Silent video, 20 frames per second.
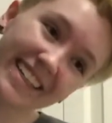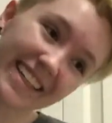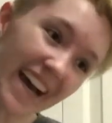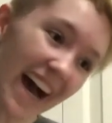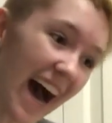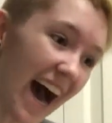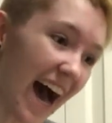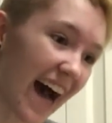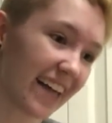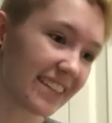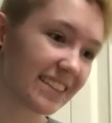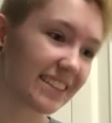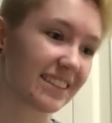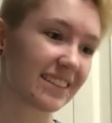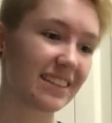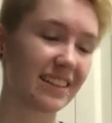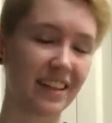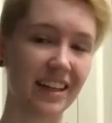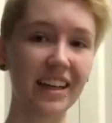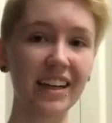Cats!
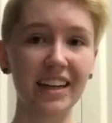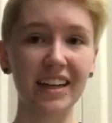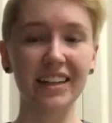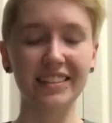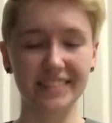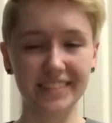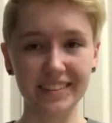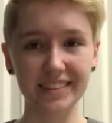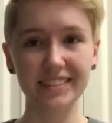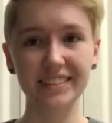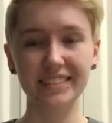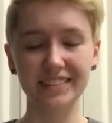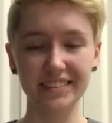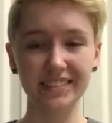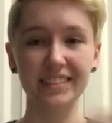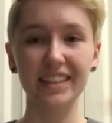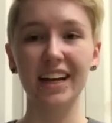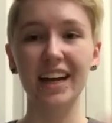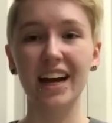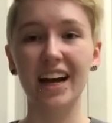
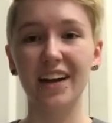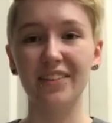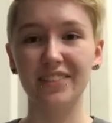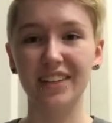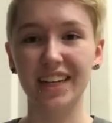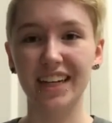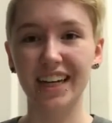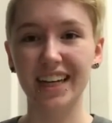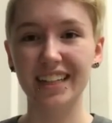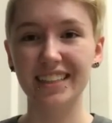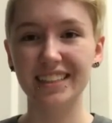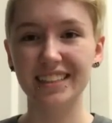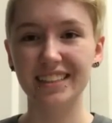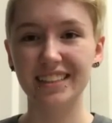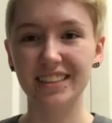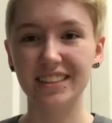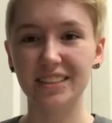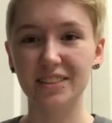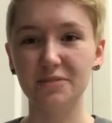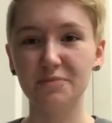I'm gonna end
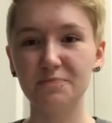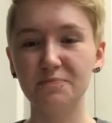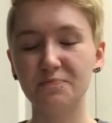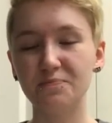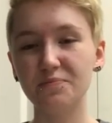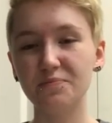it soon.